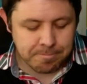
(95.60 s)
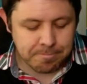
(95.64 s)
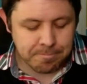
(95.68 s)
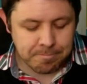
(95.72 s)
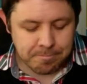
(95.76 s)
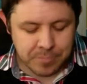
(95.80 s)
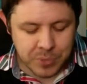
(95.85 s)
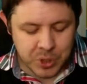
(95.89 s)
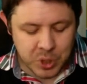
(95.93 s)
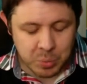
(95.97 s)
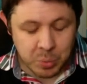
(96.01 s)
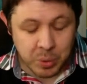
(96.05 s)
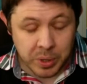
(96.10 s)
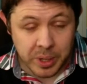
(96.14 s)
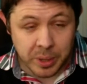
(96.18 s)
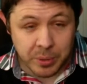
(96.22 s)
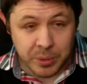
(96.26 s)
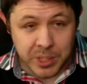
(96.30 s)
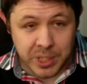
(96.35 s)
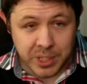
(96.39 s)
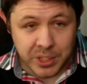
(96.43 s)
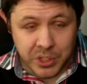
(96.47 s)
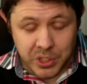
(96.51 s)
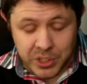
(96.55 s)
It's just one of those
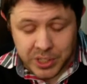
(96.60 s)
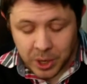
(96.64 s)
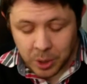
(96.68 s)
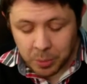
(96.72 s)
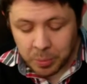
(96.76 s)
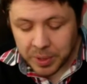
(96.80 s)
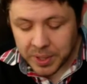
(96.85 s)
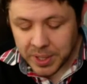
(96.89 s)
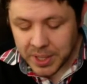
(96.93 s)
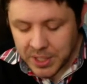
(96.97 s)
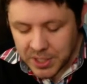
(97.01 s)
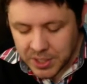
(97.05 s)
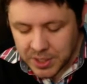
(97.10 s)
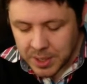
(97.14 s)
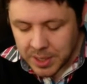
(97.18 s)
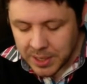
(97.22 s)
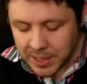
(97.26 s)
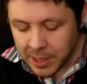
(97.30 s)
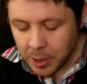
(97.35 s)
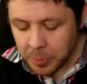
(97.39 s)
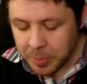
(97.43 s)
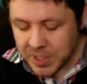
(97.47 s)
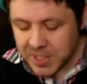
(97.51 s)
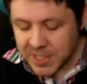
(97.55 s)
things. Just get on with it. It's a
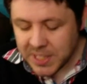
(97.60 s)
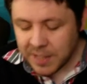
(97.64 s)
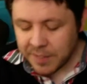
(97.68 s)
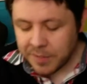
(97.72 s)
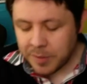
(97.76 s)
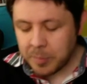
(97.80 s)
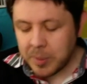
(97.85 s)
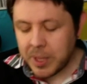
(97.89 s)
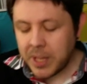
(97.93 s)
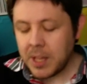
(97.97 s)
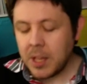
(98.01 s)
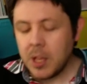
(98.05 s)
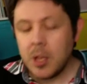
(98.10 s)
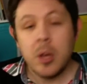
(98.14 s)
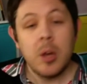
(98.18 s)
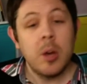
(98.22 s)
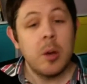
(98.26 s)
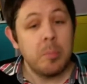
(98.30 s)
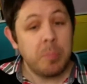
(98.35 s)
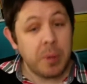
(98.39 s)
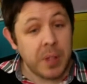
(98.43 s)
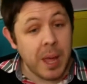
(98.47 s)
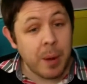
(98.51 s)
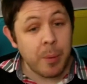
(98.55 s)
little bit silly for me.
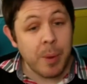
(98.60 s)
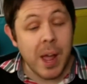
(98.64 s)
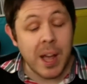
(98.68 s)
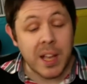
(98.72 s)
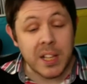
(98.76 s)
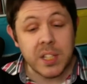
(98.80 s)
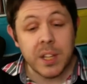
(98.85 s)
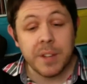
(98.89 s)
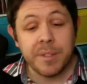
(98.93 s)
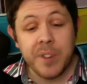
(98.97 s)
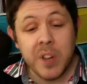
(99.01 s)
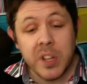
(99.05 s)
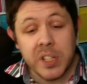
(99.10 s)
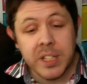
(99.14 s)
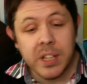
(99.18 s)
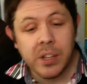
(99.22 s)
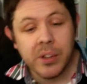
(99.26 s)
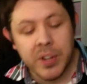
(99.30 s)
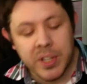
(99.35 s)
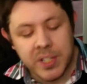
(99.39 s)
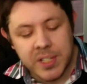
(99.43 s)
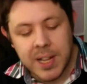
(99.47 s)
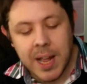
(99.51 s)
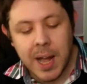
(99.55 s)
But there we are. So the first thing I'm
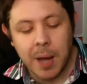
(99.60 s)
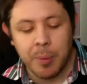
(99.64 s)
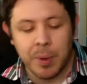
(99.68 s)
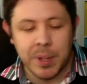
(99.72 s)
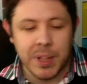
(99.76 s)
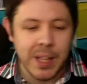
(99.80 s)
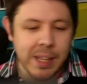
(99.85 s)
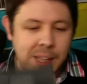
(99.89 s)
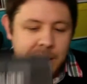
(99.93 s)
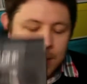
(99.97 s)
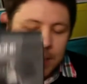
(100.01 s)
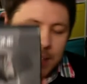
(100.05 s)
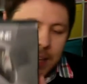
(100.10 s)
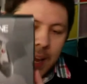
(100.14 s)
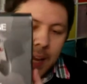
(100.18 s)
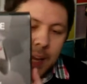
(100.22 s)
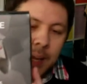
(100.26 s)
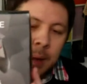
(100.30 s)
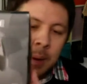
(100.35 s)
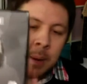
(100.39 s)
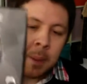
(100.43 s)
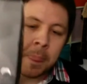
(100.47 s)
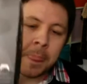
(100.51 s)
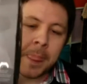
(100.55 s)
going to start with, like I
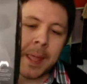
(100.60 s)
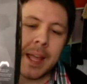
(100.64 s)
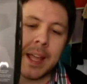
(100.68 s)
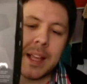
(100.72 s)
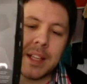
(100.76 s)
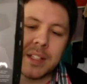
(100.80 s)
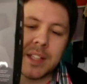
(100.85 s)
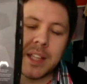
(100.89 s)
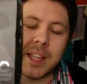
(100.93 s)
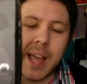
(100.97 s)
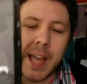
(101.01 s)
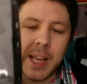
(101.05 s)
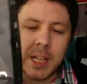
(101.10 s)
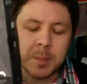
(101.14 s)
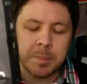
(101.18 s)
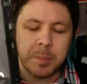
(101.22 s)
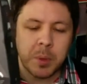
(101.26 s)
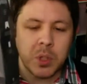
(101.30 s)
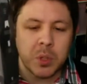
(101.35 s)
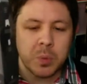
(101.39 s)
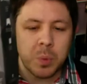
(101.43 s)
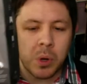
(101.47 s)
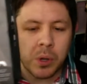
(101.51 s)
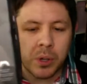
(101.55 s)
say, is the
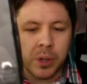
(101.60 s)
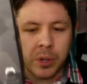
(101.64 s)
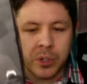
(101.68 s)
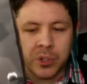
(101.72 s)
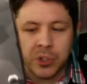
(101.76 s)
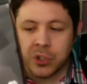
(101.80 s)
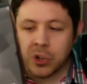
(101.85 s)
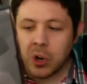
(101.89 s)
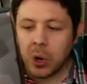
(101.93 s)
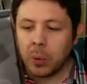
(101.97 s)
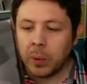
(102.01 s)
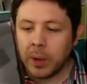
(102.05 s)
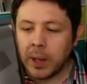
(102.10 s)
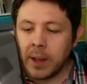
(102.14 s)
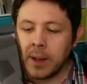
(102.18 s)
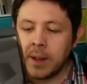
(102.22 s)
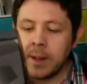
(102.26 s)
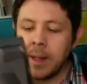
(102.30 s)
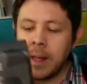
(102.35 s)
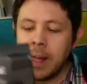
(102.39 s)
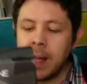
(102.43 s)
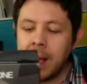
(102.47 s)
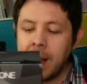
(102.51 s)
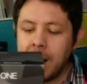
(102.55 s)
Xbox One controller.
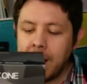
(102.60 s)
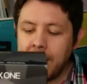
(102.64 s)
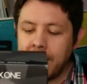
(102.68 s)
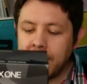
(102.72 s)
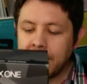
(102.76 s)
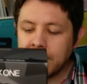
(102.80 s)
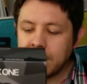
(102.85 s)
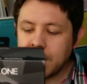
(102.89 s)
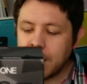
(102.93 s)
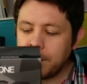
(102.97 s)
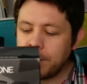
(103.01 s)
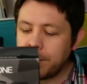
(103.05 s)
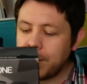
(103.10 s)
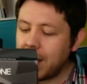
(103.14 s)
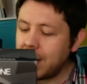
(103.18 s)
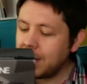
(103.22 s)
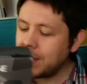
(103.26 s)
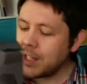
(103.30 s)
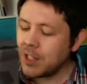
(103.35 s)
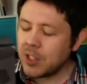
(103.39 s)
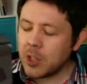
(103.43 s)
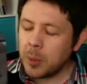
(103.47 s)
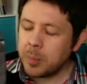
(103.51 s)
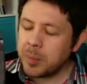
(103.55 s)
And I've had
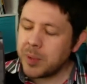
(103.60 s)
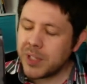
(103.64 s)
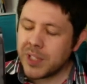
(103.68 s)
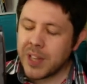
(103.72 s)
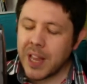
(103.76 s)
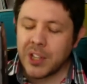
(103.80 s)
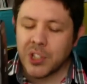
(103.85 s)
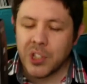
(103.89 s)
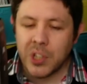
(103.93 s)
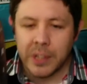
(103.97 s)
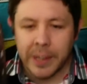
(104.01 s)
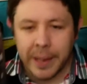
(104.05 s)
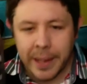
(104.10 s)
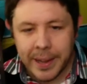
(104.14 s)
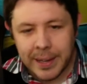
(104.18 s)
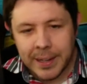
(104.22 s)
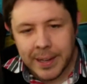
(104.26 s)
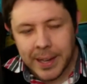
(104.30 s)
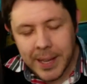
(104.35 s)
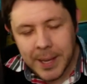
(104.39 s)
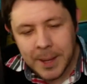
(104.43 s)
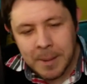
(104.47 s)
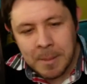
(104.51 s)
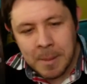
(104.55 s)
this obsession
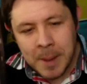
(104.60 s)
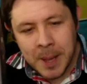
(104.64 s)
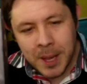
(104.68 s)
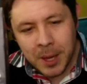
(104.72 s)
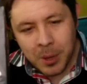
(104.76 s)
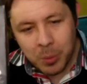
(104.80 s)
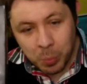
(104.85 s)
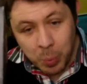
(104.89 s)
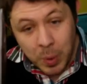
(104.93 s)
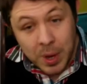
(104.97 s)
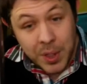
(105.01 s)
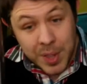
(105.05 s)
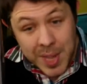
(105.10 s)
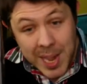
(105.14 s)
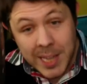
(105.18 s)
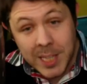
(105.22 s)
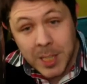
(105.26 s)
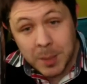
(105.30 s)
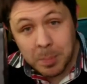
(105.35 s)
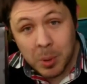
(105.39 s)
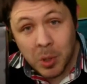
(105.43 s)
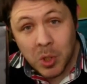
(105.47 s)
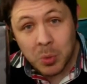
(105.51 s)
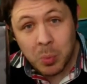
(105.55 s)
lately with
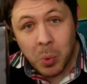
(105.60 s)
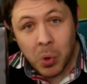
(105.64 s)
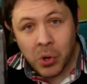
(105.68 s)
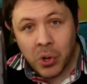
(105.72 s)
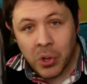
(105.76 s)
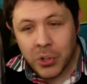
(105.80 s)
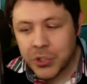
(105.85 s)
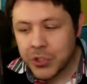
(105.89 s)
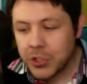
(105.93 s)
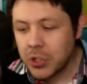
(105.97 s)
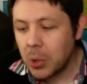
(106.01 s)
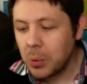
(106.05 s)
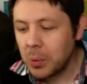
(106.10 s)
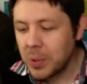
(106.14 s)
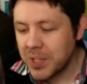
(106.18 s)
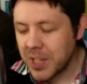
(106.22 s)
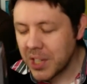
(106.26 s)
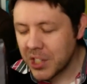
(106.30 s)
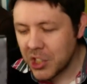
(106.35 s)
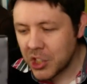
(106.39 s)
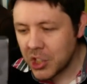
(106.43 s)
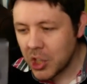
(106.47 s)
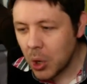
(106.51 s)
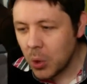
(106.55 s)
Xbox One controllers. I
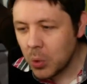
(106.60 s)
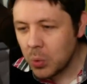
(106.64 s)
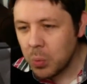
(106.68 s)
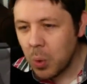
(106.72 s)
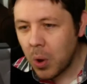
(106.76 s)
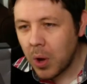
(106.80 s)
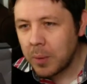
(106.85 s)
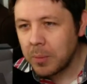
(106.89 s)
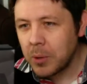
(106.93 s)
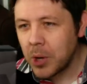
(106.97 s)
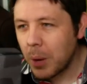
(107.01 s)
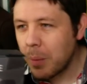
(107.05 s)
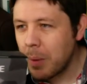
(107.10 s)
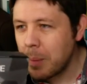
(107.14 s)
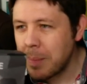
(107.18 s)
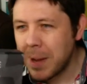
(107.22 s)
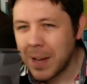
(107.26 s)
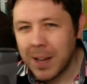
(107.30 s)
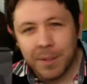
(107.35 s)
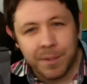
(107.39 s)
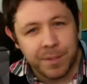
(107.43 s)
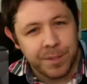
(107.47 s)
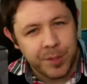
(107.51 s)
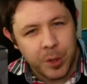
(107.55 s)
showed one going
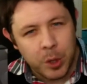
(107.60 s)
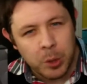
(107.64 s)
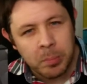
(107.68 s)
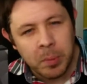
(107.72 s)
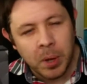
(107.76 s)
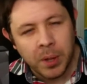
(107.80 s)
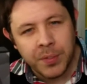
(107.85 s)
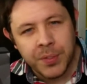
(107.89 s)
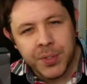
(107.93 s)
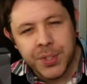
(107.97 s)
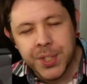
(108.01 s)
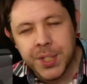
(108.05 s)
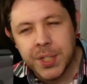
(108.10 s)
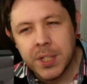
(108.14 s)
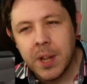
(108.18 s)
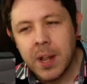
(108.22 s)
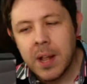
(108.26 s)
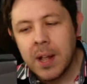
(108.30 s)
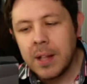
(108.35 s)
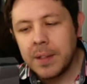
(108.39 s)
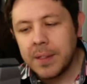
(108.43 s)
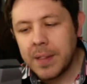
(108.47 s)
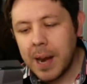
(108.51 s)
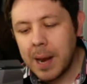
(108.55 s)
back a few months
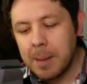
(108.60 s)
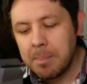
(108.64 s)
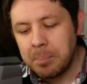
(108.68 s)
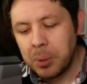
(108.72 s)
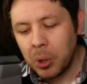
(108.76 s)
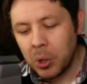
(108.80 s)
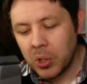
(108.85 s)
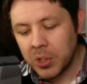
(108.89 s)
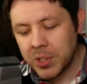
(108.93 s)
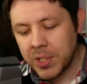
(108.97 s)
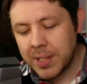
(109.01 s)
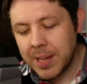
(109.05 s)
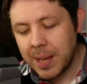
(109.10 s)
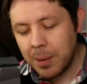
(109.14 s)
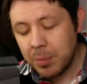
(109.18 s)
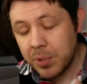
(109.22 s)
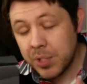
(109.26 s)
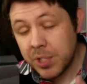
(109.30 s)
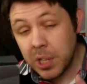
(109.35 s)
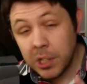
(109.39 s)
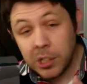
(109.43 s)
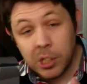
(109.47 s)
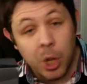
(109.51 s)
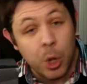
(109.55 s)
that I bought, and that was
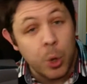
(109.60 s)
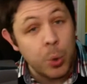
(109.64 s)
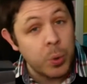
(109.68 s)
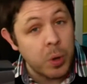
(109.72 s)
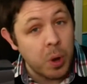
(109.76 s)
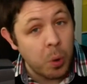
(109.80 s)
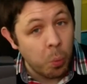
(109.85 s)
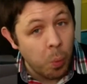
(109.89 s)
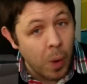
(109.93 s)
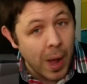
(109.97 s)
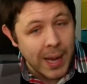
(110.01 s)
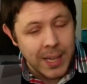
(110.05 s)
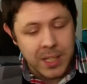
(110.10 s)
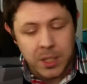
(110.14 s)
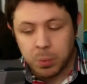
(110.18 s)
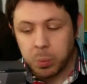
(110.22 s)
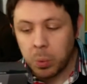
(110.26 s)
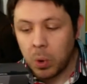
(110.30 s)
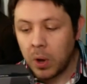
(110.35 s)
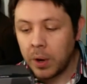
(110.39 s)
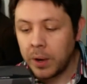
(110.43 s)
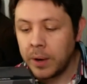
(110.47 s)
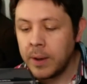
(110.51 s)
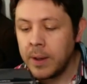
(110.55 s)
the Luna White
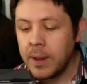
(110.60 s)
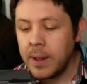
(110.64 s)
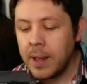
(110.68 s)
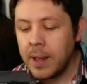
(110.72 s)
one.